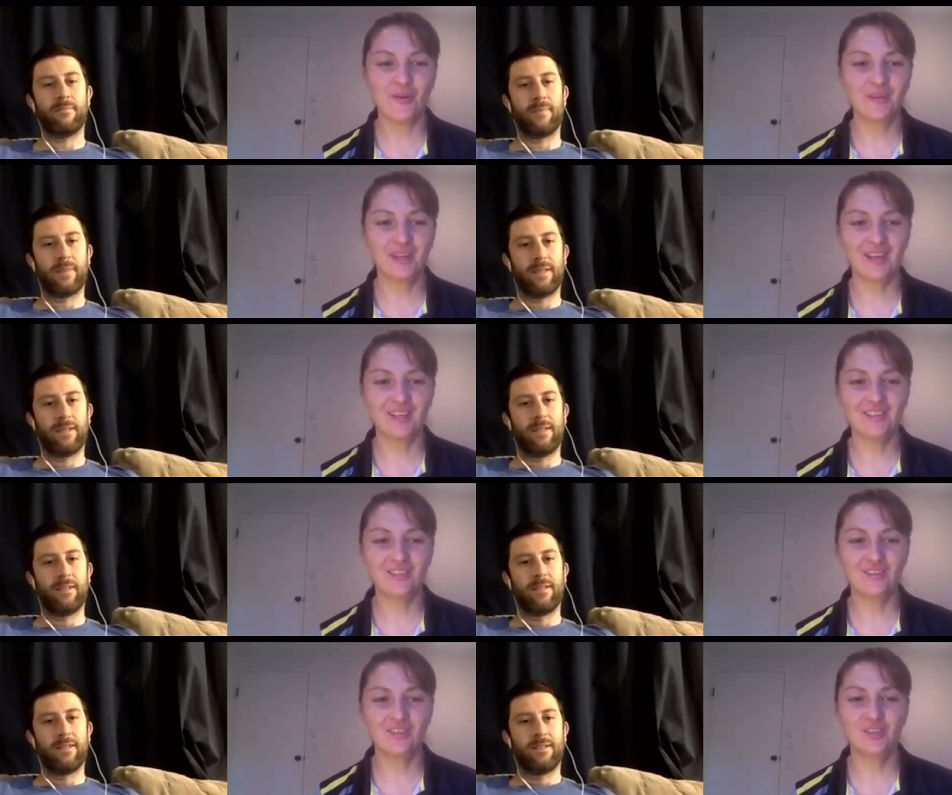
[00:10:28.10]
Speaker 1: And how did
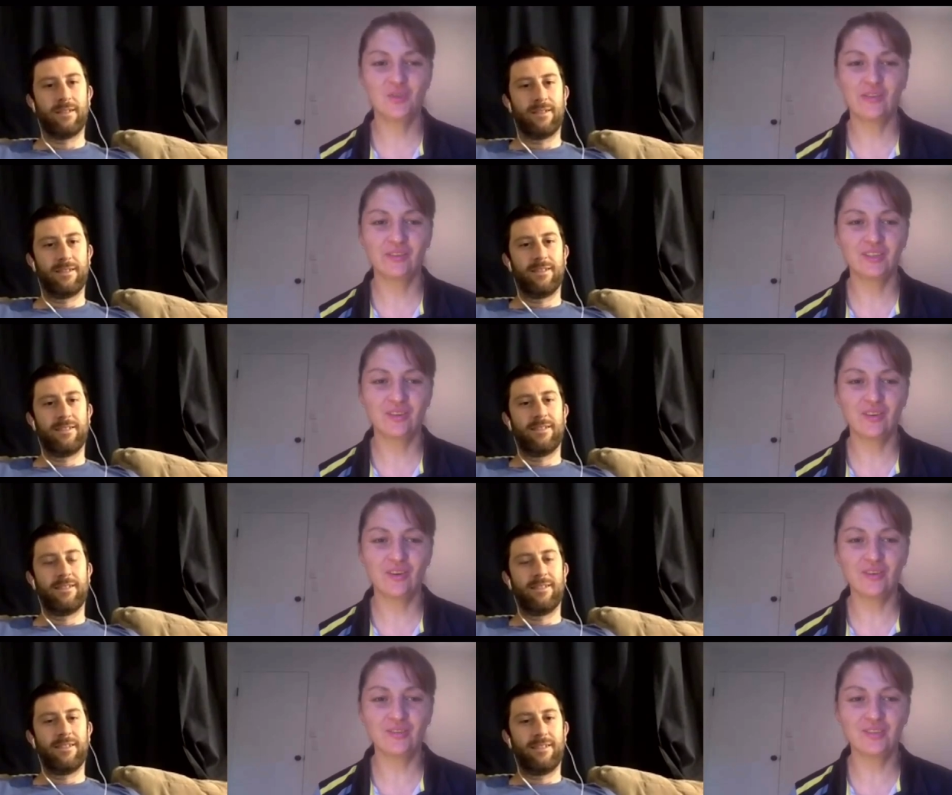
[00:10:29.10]
you did you travel on your
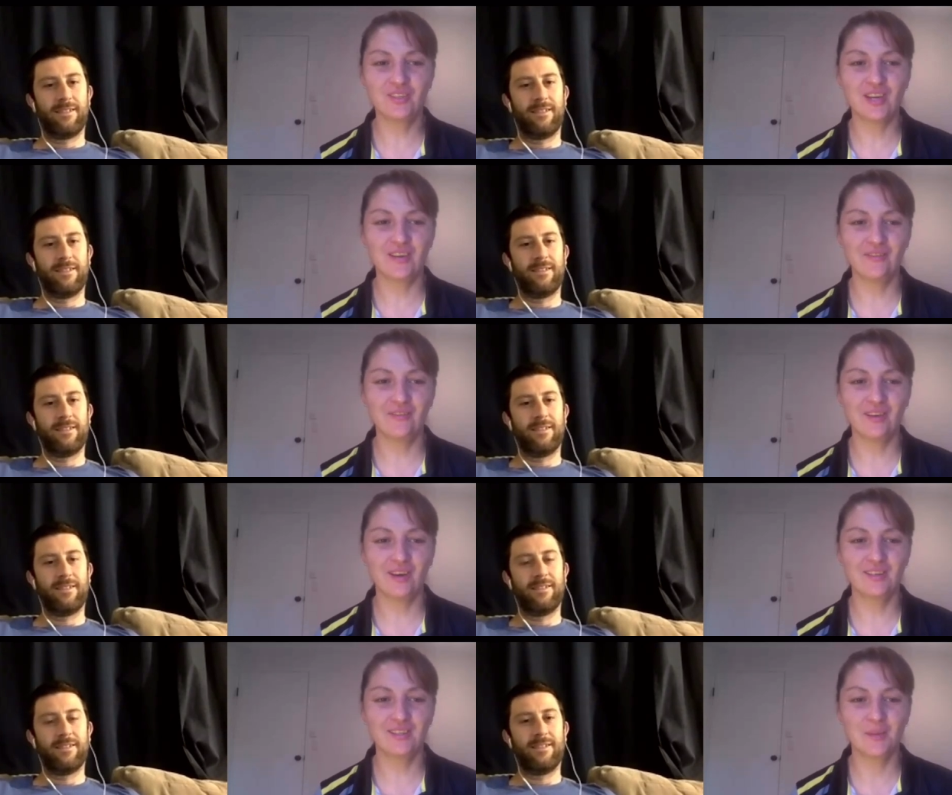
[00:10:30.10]
own, or did you have
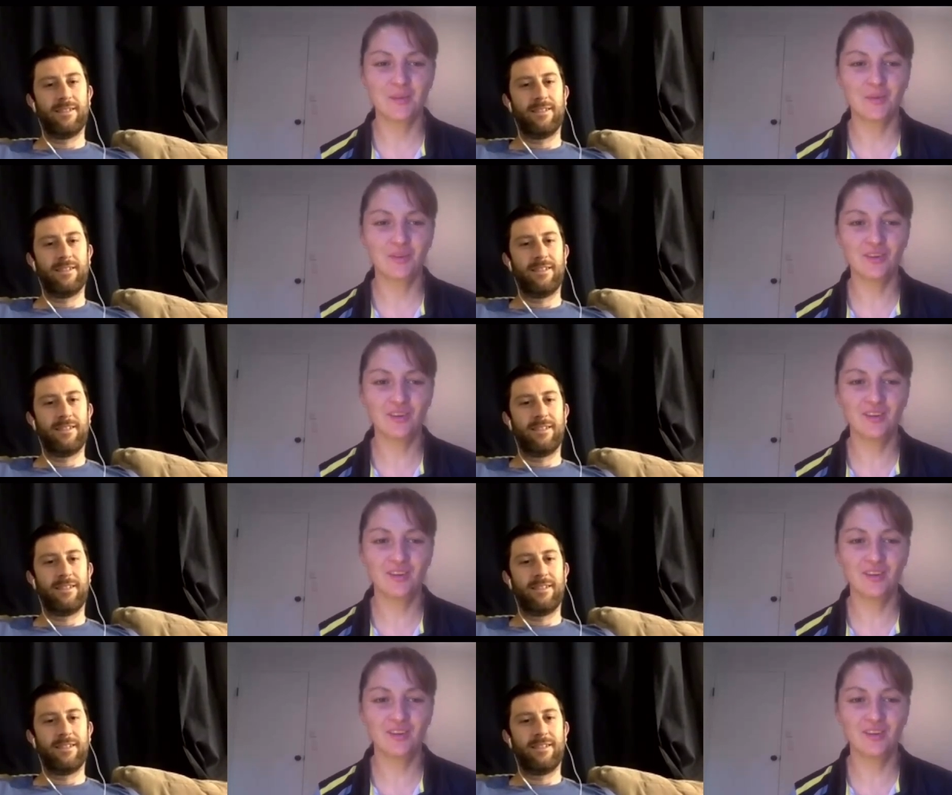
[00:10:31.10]
others coming with you?